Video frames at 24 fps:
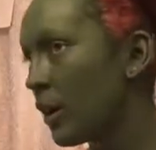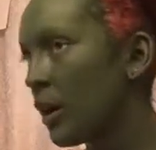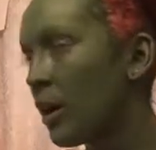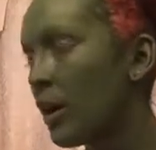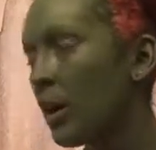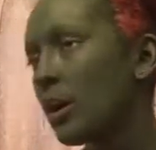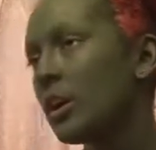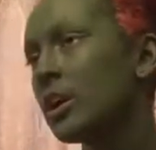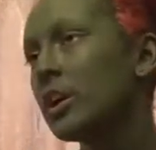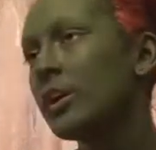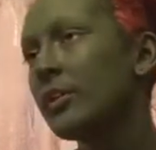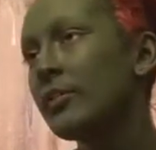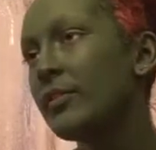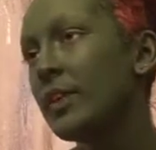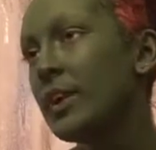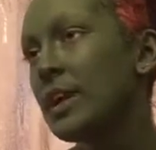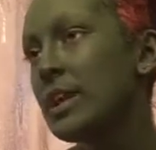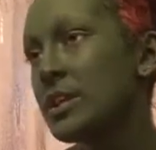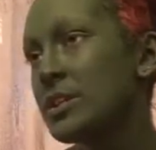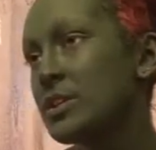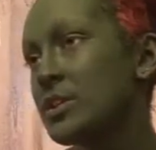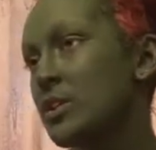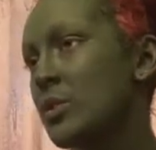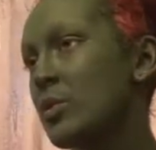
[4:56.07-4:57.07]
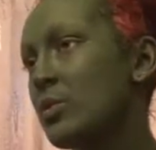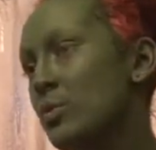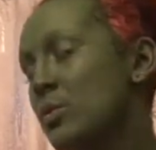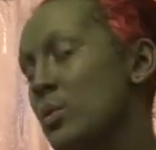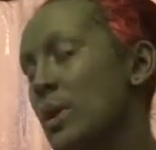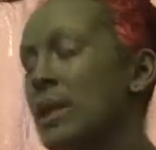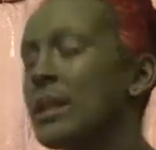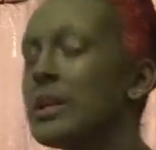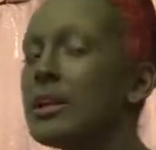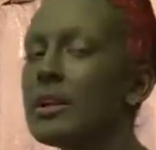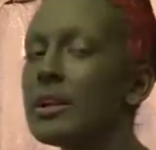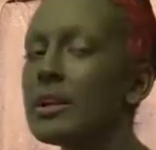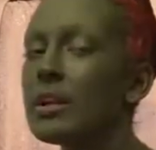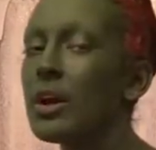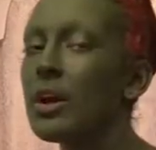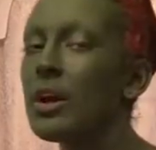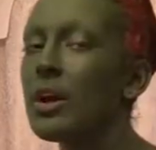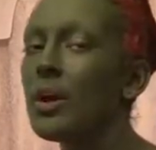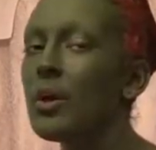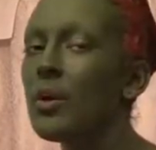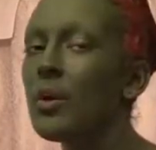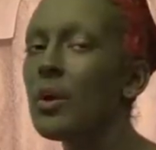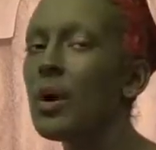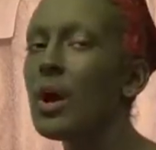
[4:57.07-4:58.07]
on our face, ready to
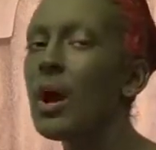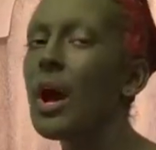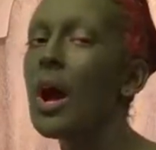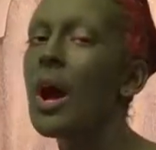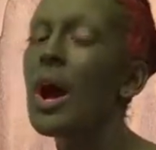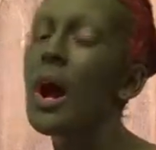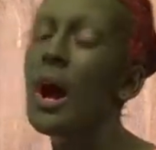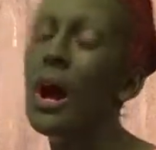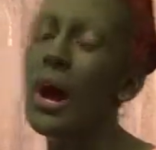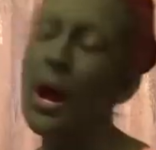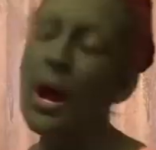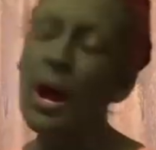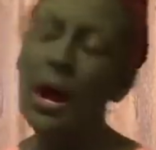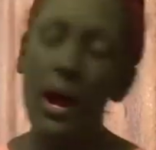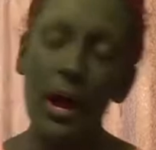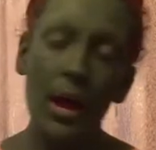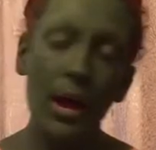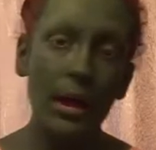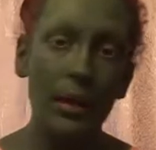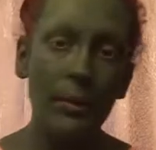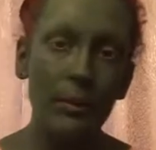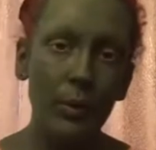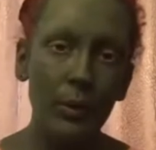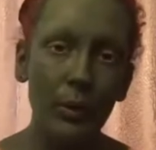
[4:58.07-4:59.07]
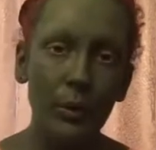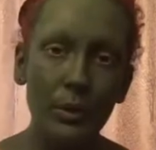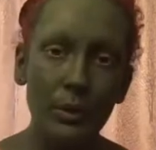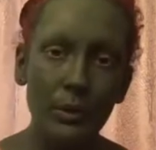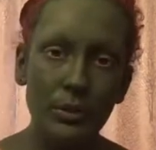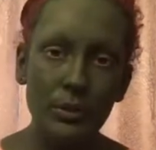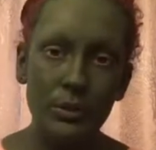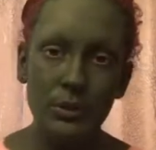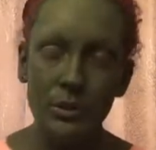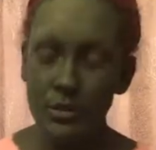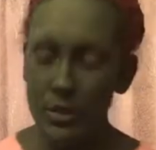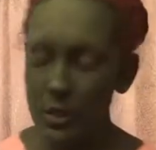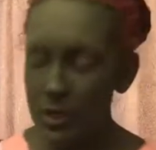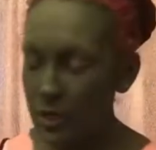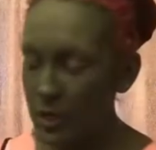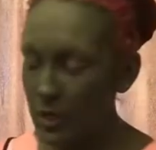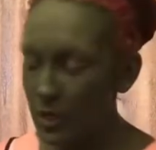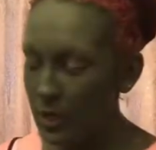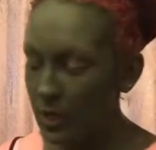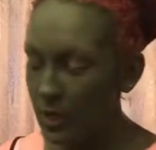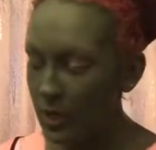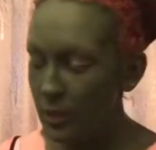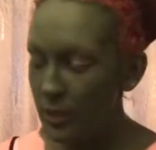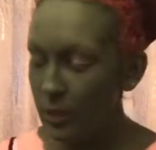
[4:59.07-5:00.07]
go, I'm going to
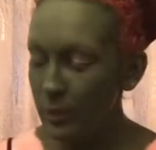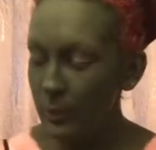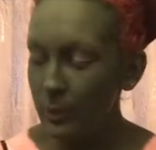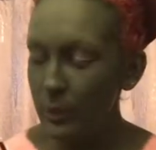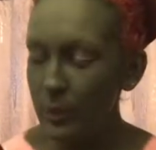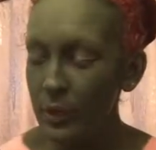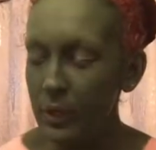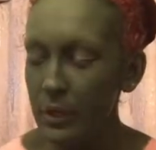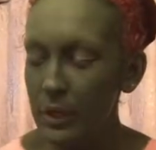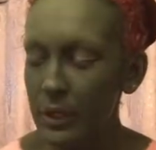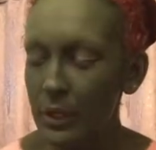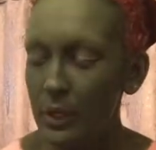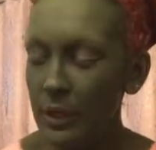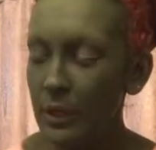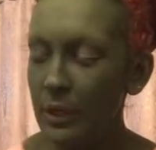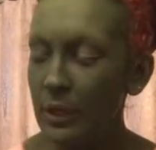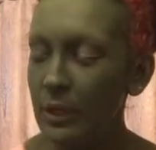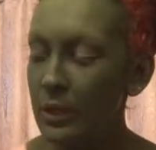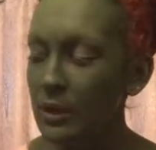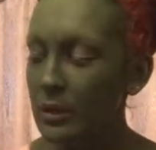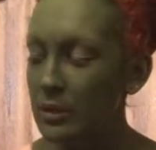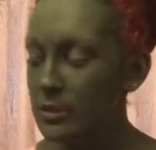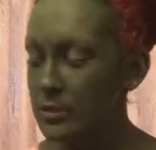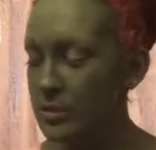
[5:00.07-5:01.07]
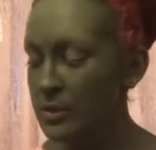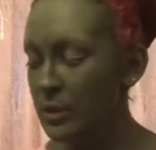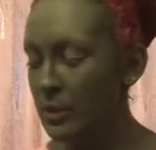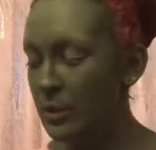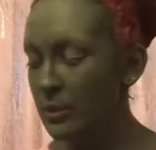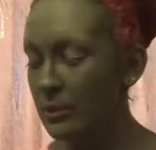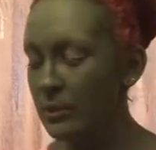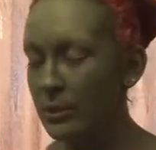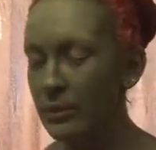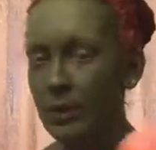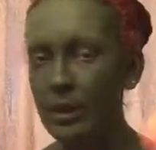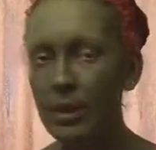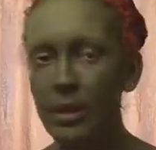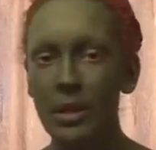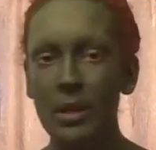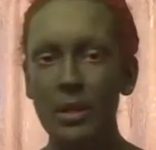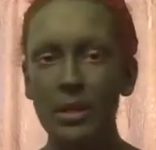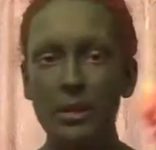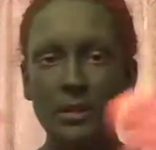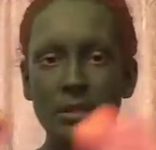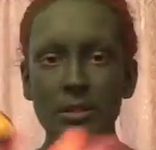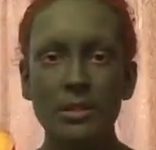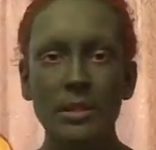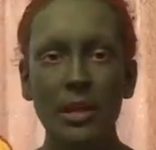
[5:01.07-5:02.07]
start putting some
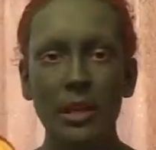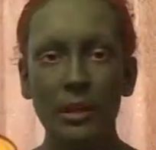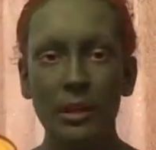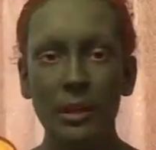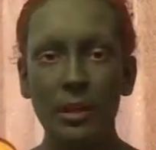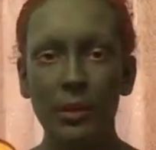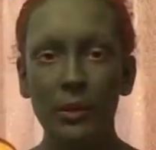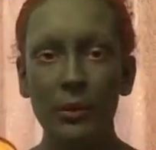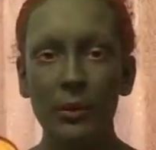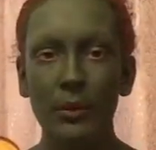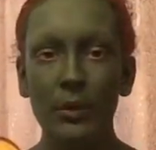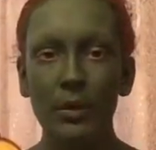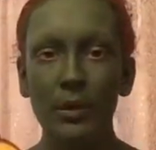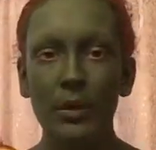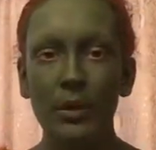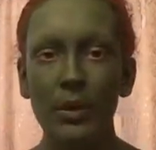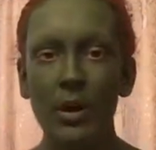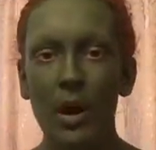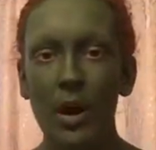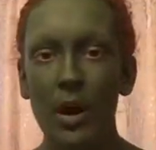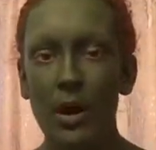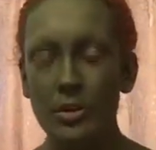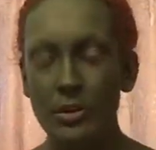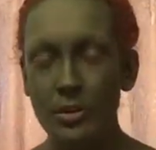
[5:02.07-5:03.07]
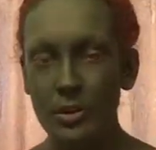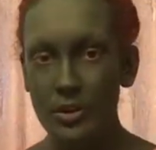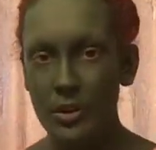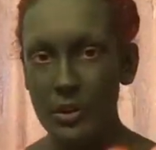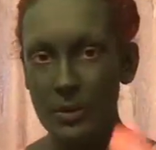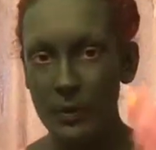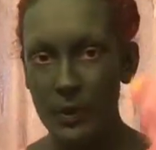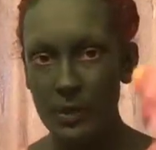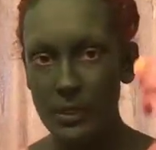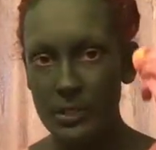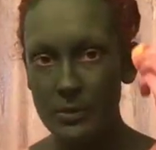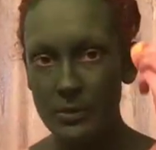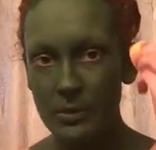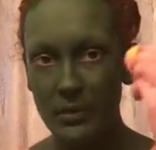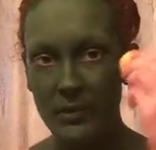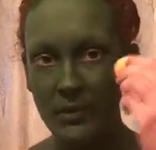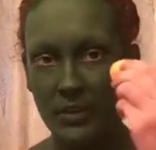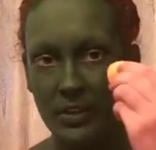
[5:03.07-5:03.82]
yellow onto the spots of my